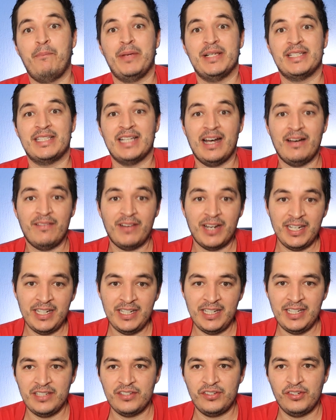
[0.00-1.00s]
And so,
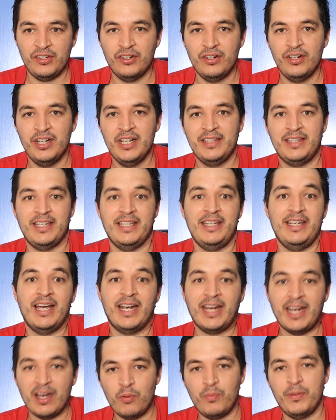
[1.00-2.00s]
at the end of the day,
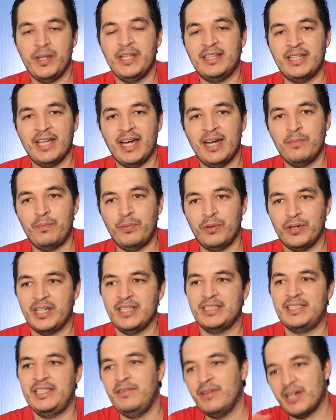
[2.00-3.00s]
the current that started at the
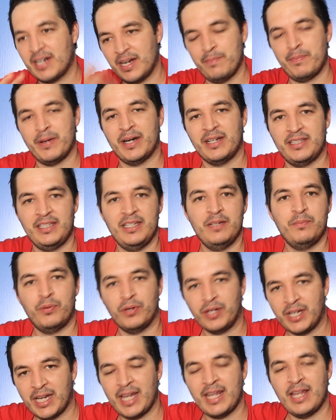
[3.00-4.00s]
beginning had to
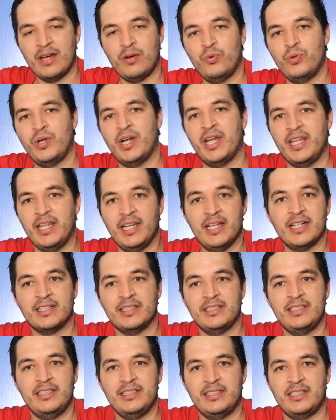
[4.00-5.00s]
increase because it was going to be
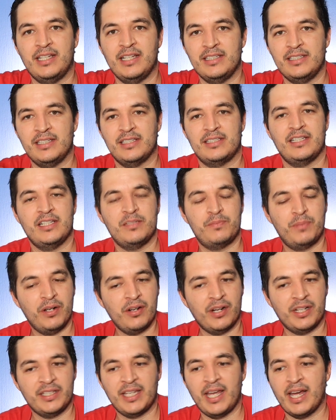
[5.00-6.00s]
distributed through each of the
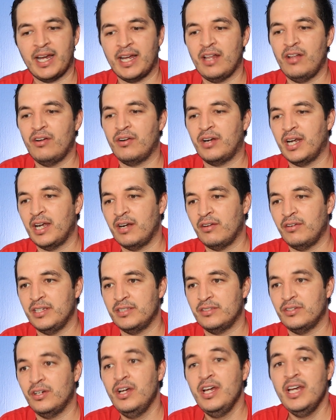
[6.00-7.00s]
resistors. I hope that was
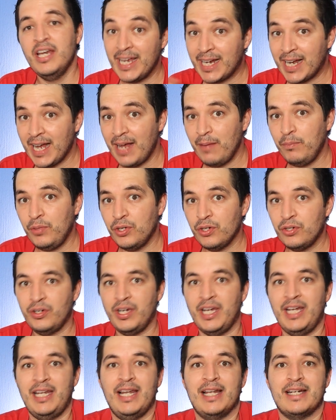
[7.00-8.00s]
clear to you. And on the other
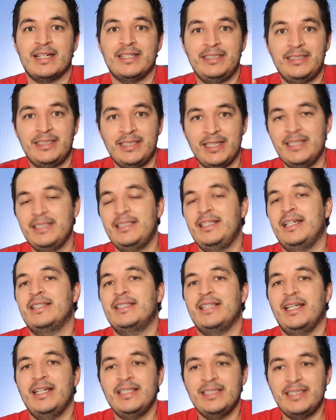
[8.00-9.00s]
hand, with resistors in
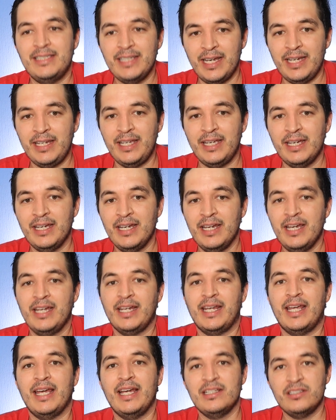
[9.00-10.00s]
series, what
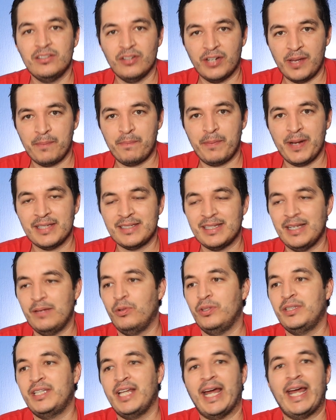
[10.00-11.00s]
happens? The voltage is no longer
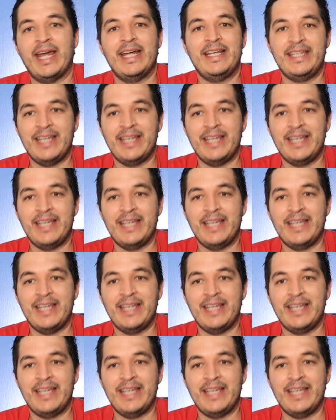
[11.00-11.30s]
maintained.